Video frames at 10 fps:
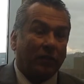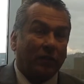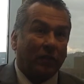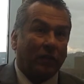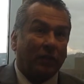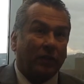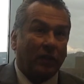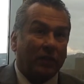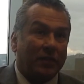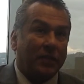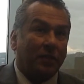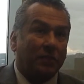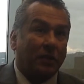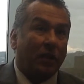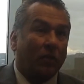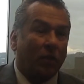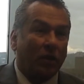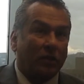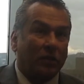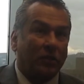Any steps that I've
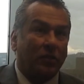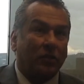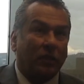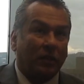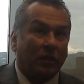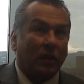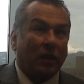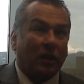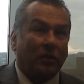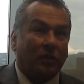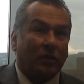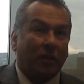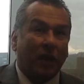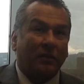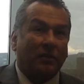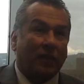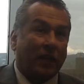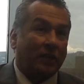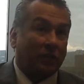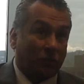wanted to do, I took a massive
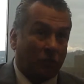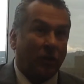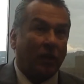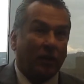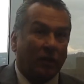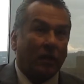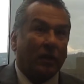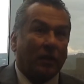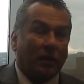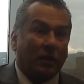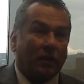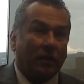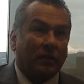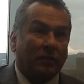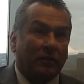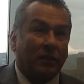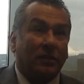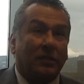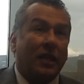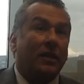action toward it, and to this
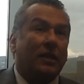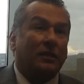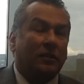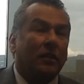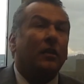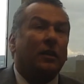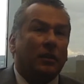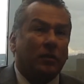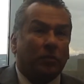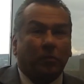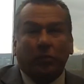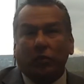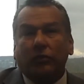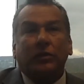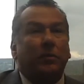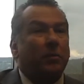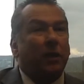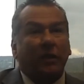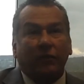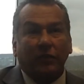day, it's proved to be
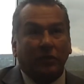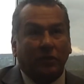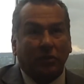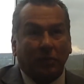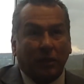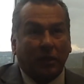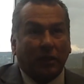beneficial to me.